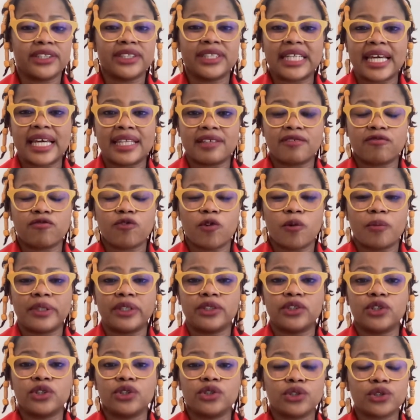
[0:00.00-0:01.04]
together for me
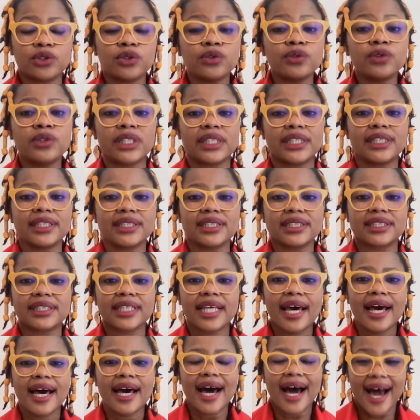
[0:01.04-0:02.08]
to do this,
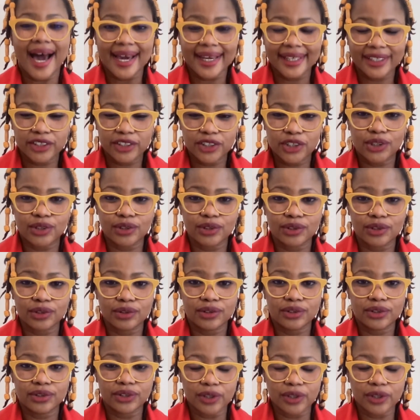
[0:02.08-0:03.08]
I had to,